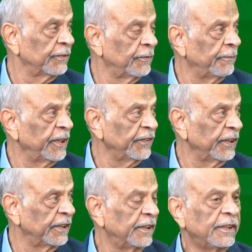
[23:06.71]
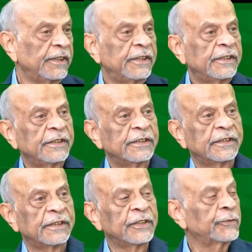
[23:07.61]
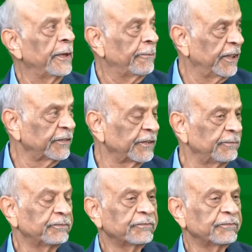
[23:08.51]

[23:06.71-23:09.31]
in Mombasa, in spare parts.